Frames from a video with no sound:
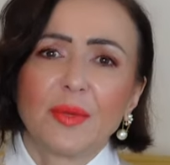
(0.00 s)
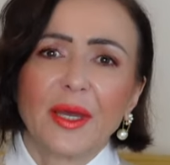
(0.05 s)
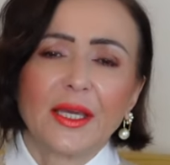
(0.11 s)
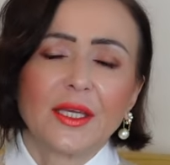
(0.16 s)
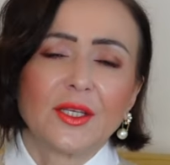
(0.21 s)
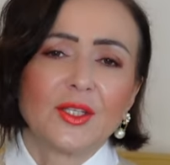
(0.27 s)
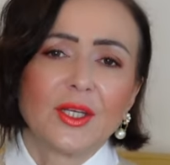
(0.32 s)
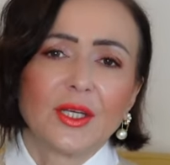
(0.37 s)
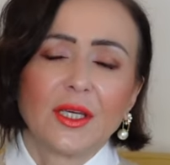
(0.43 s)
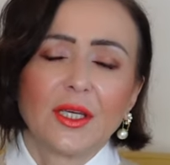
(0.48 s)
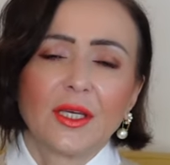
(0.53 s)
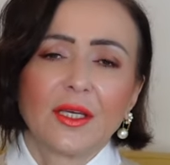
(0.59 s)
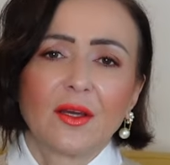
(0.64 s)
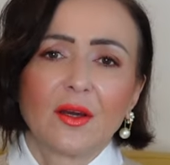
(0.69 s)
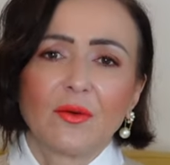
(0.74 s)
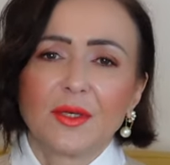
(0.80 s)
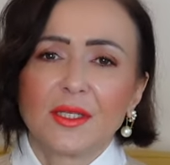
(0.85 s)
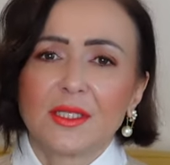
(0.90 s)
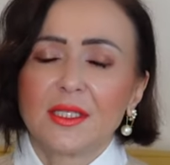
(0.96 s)
packaging,
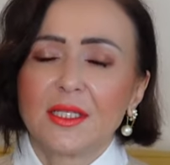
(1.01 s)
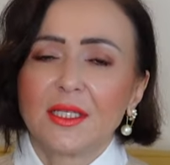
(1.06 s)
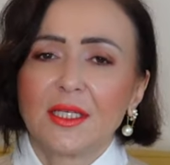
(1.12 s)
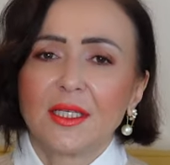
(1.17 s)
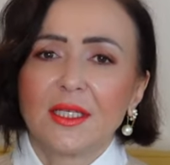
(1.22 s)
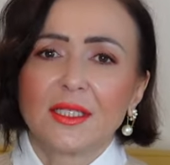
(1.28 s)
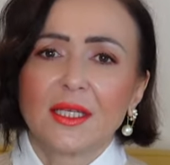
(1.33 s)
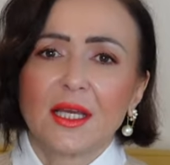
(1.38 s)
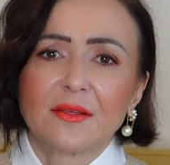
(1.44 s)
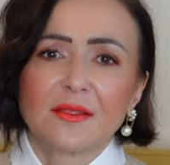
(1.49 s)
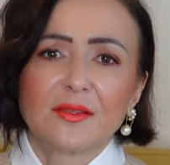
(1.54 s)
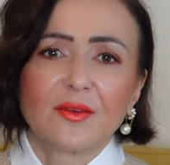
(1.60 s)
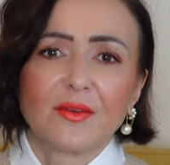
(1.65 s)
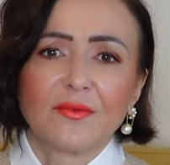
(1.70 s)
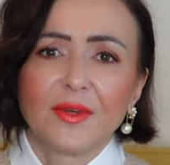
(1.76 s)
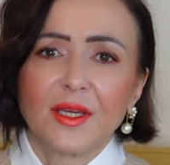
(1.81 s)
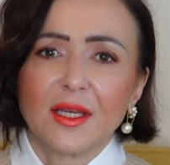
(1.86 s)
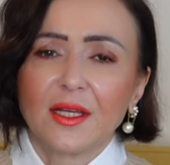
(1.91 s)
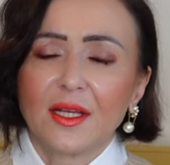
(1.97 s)
obviously it comes
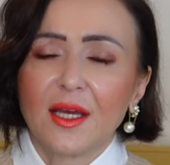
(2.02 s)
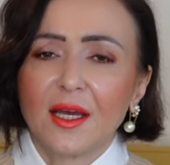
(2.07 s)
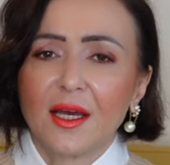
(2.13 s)
from Vienna.